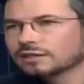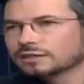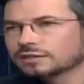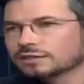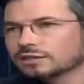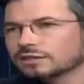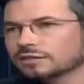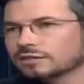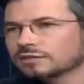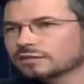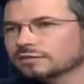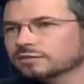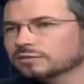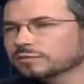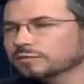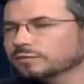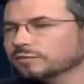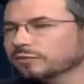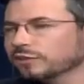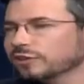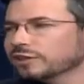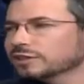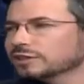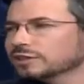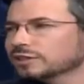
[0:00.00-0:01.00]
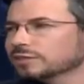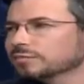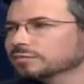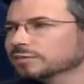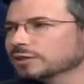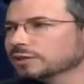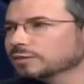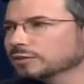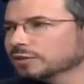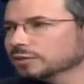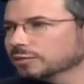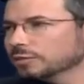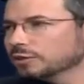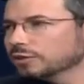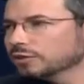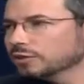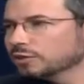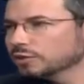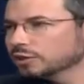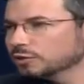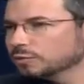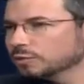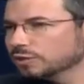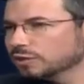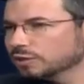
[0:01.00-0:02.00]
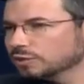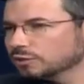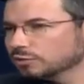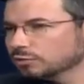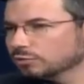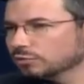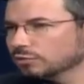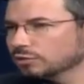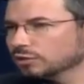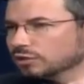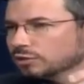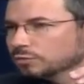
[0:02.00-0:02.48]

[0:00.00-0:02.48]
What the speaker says: So very simply what we do is we install